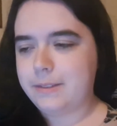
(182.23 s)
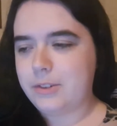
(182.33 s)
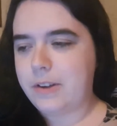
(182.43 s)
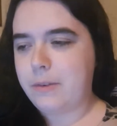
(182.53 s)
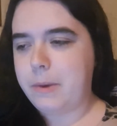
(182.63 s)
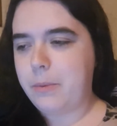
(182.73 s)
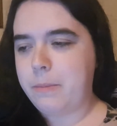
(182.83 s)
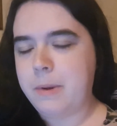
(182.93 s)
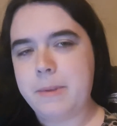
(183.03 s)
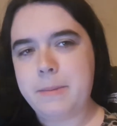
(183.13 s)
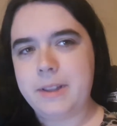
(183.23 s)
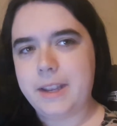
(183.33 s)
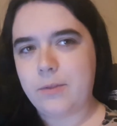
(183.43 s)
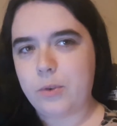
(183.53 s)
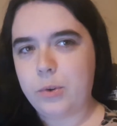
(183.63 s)
Travel by, maybe they mean
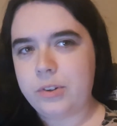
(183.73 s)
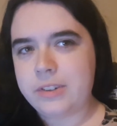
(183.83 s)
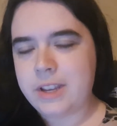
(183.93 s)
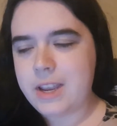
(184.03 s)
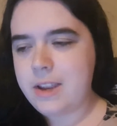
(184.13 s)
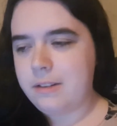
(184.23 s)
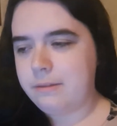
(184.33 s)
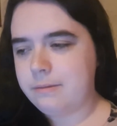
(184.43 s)
like roller skating?